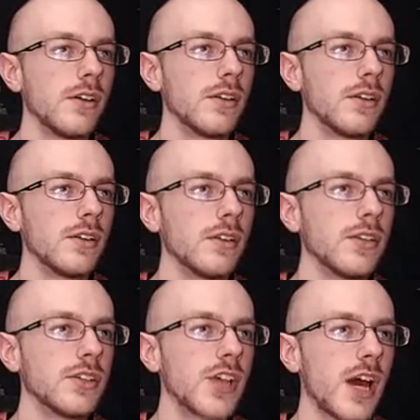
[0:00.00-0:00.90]
Uh,
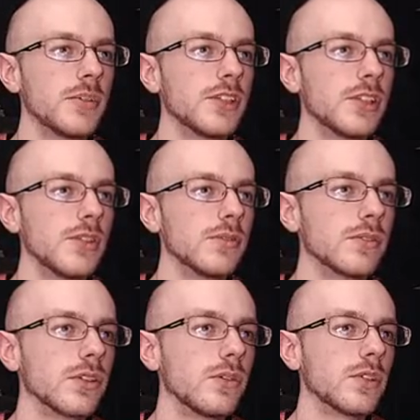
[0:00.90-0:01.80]
this happens to you.
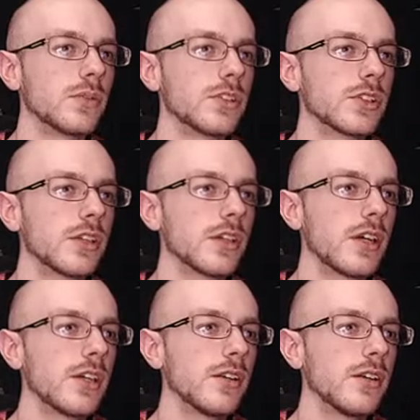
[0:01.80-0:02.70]
So which one's going to
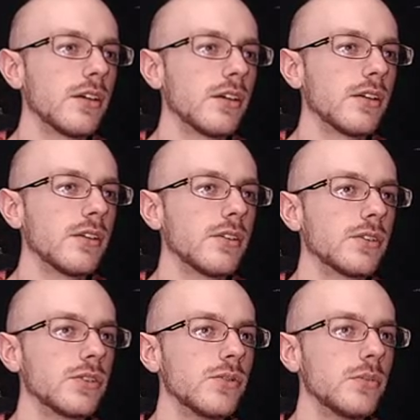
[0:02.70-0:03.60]
get the, the
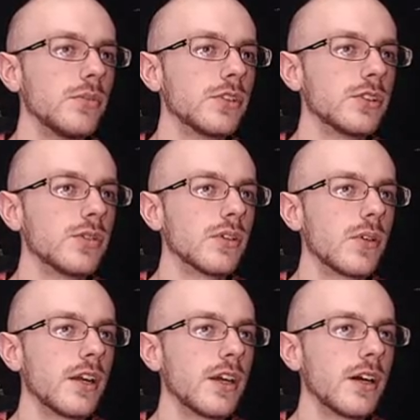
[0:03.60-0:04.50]
snooka-booka-tuka
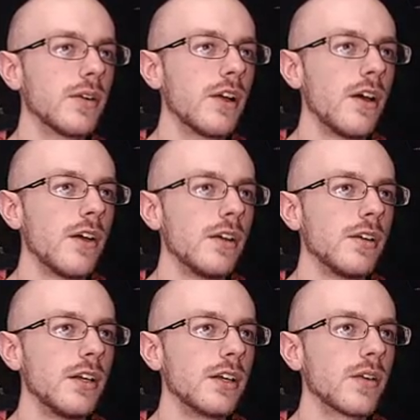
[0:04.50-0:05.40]
right now?
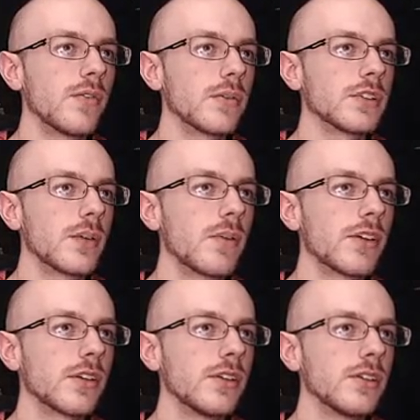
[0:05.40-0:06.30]
Neither of them, because I'd
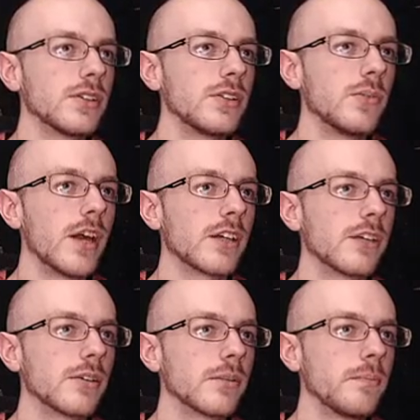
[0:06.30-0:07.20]
rather kill this dude back
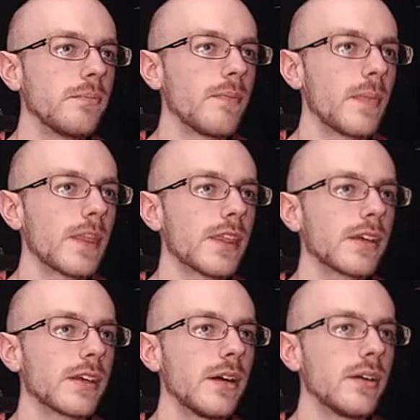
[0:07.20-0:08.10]
here.
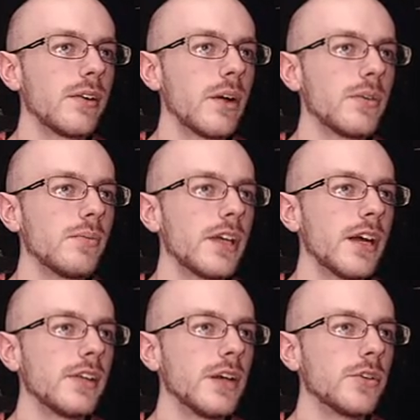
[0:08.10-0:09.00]
I don't know. I mean, we
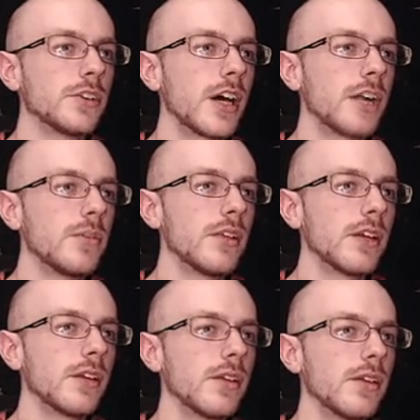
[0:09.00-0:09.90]
can double shot him, but
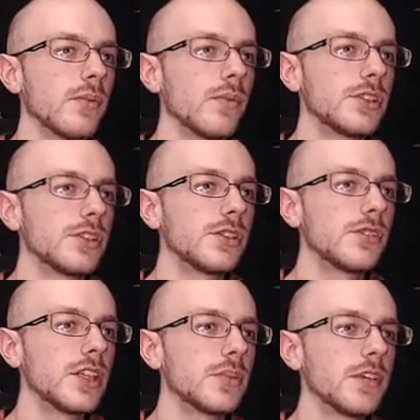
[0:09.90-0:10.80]
like, what's this
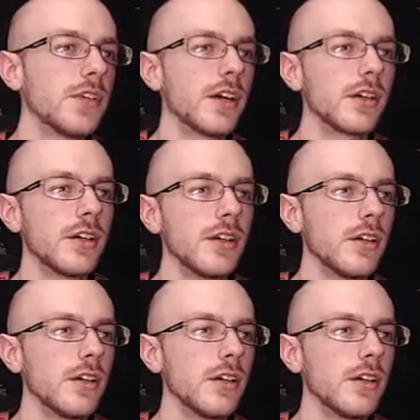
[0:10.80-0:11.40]
dude's H P like?